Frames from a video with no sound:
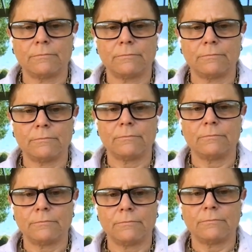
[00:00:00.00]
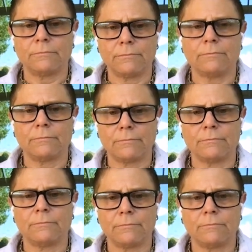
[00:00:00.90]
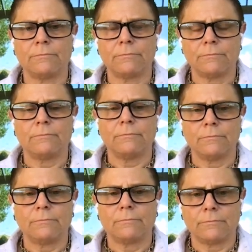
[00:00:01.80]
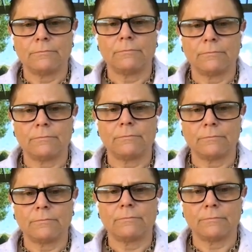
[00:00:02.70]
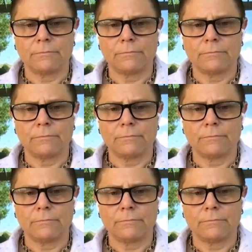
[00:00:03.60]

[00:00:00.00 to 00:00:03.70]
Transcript: (not speaking)